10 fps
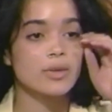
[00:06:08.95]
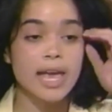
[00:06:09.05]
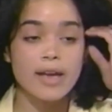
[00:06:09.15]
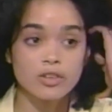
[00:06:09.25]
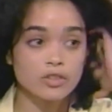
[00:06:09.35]

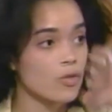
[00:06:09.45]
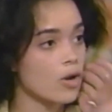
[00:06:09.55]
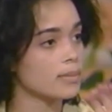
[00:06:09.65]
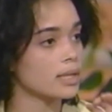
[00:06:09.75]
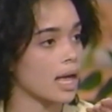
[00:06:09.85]
gave us
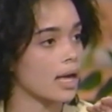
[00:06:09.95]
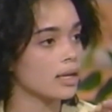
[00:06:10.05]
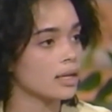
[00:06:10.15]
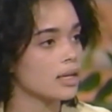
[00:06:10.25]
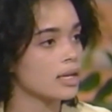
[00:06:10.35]

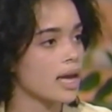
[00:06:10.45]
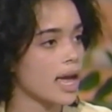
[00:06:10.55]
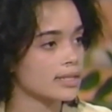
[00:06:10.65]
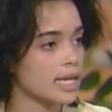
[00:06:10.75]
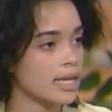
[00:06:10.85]
formula
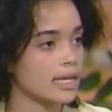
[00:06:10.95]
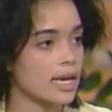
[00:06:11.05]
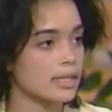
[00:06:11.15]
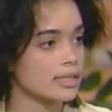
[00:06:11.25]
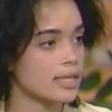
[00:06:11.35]

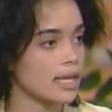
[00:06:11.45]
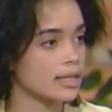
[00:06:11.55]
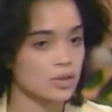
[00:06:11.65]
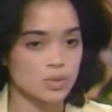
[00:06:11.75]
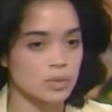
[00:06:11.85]
telling us
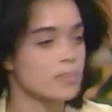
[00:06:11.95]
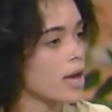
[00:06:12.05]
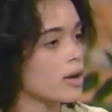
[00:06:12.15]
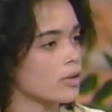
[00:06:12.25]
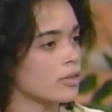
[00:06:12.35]
that this was
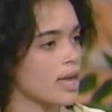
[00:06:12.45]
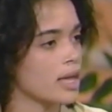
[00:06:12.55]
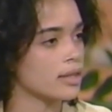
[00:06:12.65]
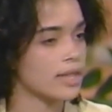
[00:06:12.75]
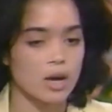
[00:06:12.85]
better
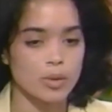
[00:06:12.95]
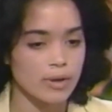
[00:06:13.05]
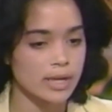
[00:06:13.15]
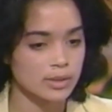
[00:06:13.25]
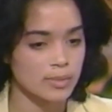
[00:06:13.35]
than our
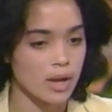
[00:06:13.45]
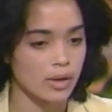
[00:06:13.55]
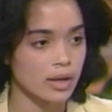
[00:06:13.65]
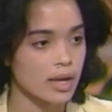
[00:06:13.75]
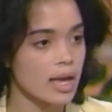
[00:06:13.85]
breast milk.